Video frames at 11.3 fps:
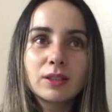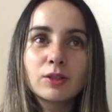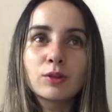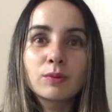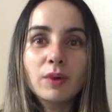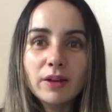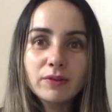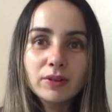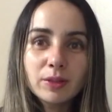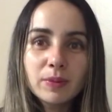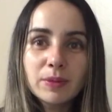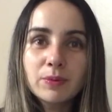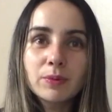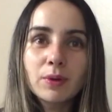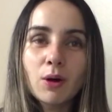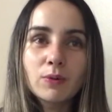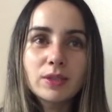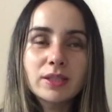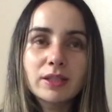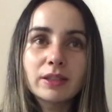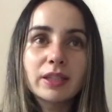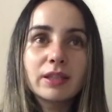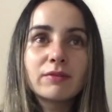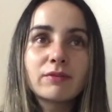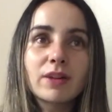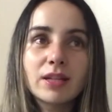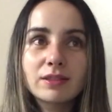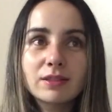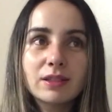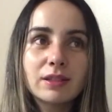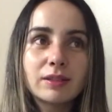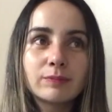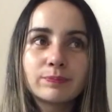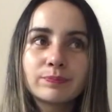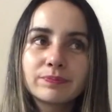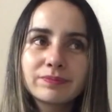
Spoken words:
you know, I feel like people will always say like invest in